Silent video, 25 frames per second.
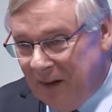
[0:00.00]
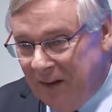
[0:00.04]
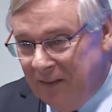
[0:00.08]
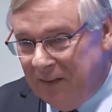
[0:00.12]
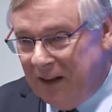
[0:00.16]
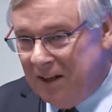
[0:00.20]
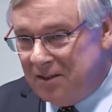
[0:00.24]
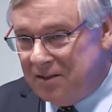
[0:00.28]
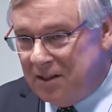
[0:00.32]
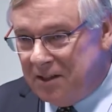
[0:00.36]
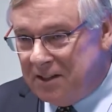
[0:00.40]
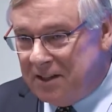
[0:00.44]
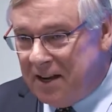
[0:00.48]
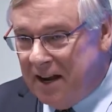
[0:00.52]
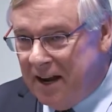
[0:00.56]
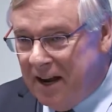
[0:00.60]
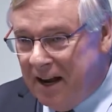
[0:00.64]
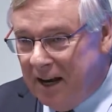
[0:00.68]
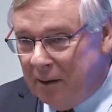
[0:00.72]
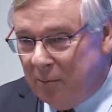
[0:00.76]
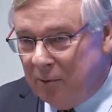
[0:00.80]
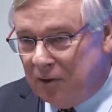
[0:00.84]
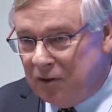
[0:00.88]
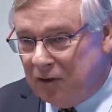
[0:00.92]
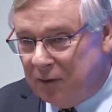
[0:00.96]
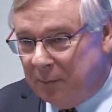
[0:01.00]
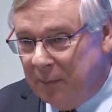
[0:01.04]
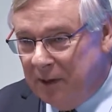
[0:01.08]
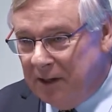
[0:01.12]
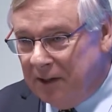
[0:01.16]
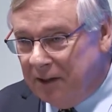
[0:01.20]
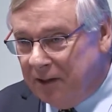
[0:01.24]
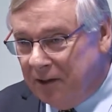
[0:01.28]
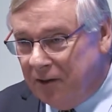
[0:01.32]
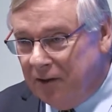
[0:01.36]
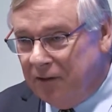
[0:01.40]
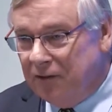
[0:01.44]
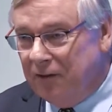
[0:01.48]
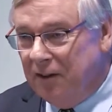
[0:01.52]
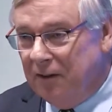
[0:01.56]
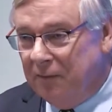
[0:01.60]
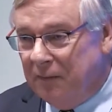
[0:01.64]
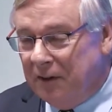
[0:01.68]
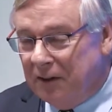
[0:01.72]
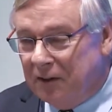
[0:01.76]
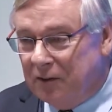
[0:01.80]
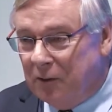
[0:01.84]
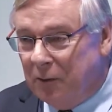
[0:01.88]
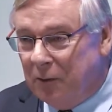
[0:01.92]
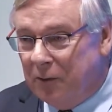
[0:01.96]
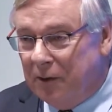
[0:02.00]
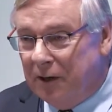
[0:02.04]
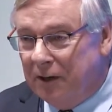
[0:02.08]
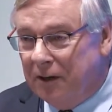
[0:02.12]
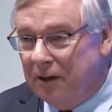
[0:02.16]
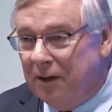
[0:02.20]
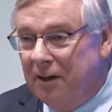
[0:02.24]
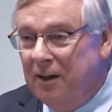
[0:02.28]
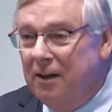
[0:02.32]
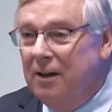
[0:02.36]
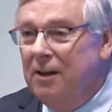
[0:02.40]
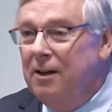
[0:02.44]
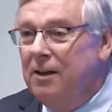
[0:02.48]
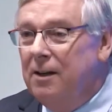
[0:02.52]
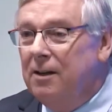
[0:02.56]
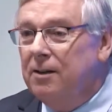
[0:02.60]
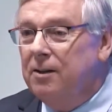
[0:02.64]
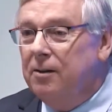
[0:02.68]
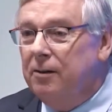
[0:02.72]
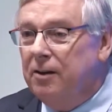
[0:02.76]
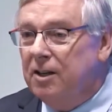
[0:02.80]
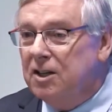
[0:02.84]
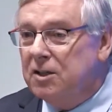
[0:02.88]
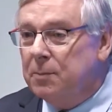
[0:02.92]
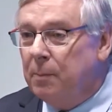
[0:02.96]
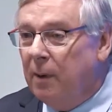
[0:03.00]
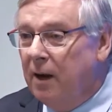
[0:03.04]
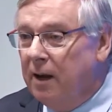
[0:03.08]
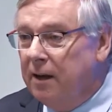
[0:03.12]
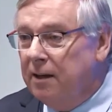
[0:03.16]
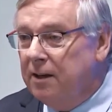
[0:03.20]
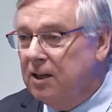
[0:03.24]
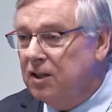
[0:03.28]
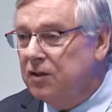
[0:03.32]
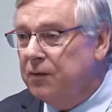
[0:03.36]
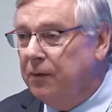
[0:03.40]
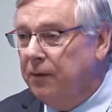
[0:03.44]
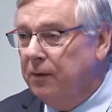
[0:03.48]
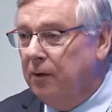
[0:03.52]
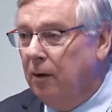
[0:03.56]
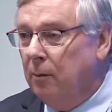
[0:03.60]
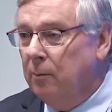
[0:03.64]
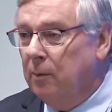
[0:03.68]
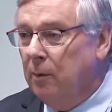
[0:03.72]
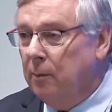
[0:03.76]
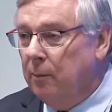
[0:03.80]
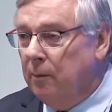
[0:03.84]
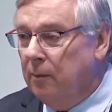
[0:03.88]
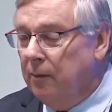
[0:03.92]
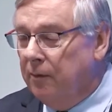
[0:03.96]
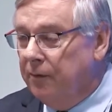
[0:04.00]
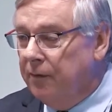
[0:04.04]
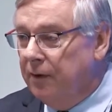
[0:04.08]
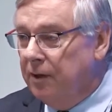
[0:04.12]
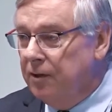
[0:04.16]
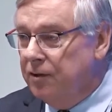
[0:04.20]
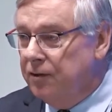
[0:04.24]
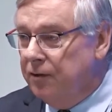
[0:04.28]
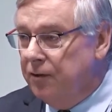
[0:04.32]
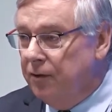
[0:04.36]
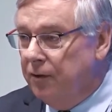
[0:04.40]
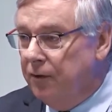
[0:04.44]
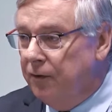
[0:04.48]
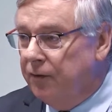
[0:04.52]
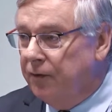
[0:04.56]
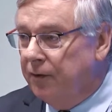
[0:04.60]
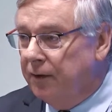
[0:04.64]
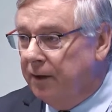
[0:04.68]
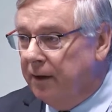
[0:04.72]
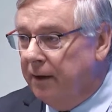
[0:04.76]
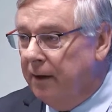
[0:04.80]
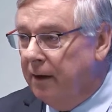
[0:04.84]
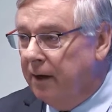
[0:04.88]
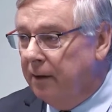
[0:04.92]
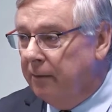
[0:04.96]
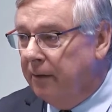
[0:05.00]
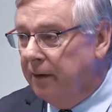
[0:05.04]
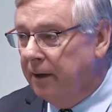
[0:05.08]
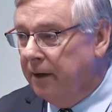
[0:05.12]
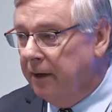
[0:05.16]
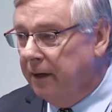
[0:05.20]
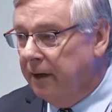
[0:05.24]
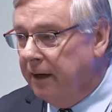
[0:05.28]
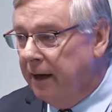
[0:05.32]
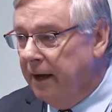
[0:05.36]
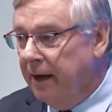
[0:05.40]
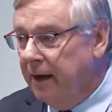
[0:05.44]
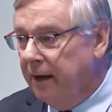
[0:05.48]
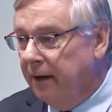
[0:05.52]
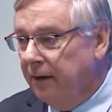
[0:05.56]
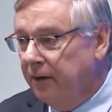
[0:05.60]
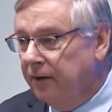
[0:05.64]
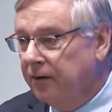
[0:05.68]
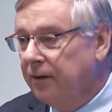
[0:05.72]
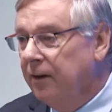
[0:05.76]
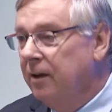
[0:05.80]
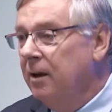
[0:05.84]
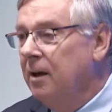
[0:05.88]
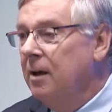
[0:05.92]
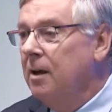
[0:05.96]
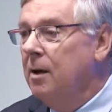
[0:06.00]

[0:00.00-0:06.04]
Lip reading: That's a tag which is being used in Victoria to explain this phenomenon of these youths that are going around in gangs,